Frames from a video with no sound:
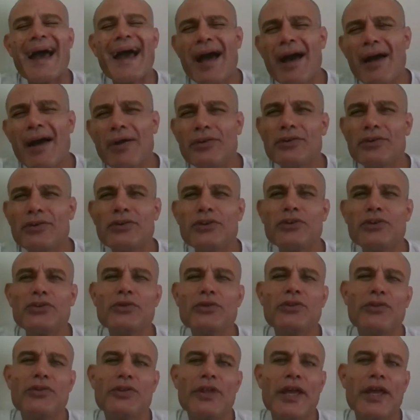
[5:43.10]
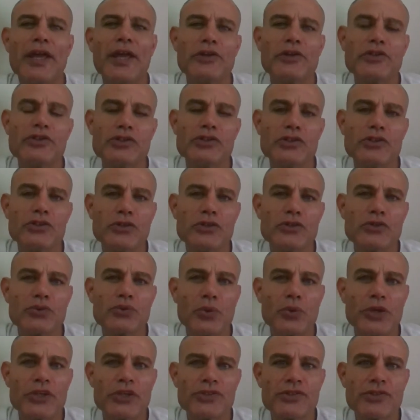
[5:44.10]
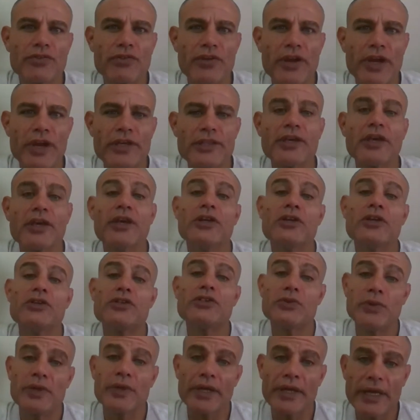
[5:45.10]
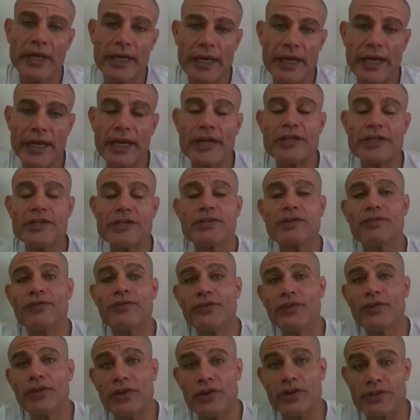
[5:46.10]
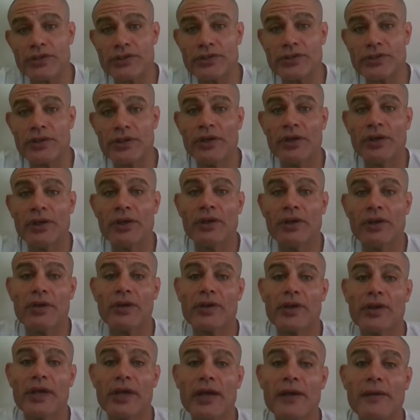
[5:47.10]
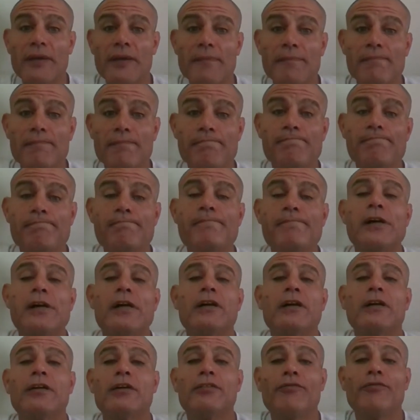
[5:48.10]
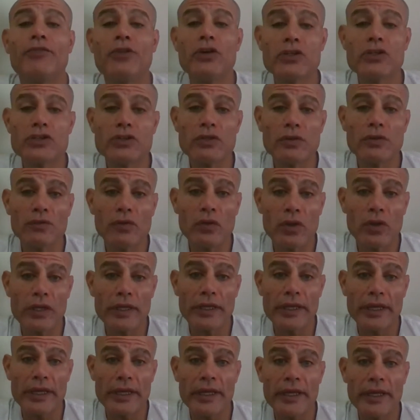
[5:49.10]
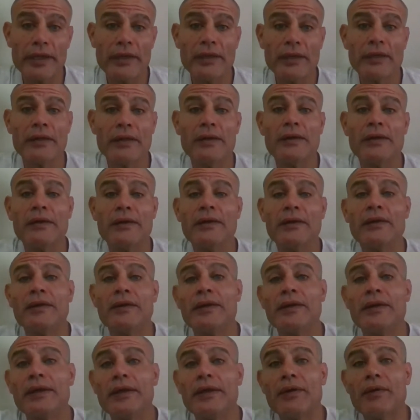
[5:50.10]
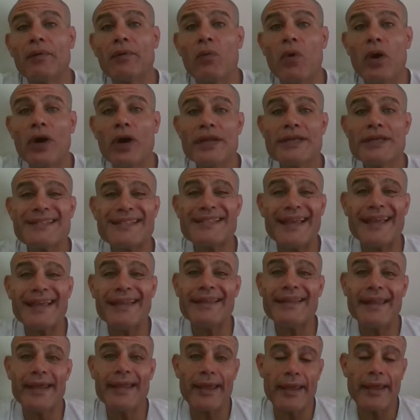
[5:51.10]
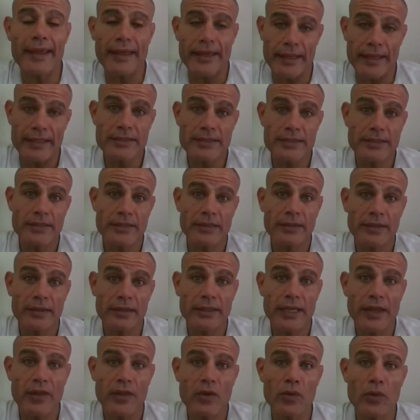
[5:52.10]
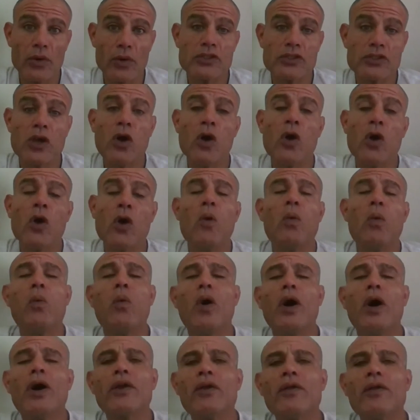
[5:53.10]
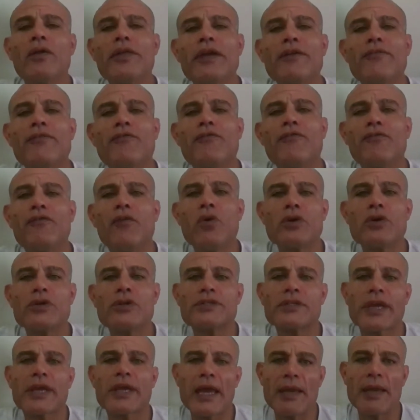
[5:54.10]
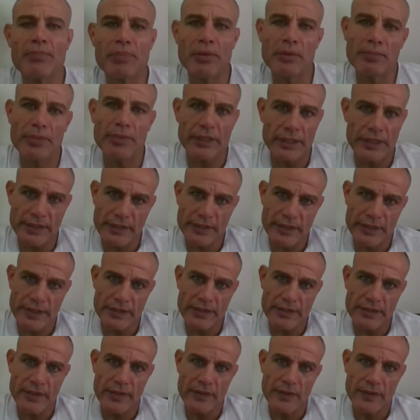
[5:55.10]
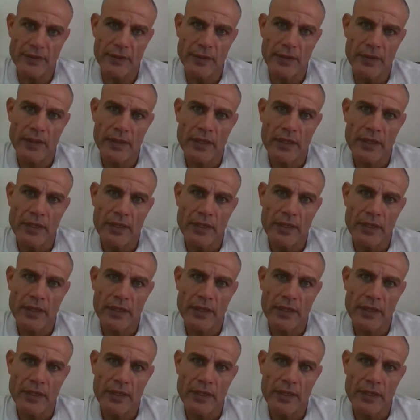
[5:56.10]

how do you then choose which threat to engage first? Okay? First of all, again, what is in their hands? In other words, what are their force capabilities?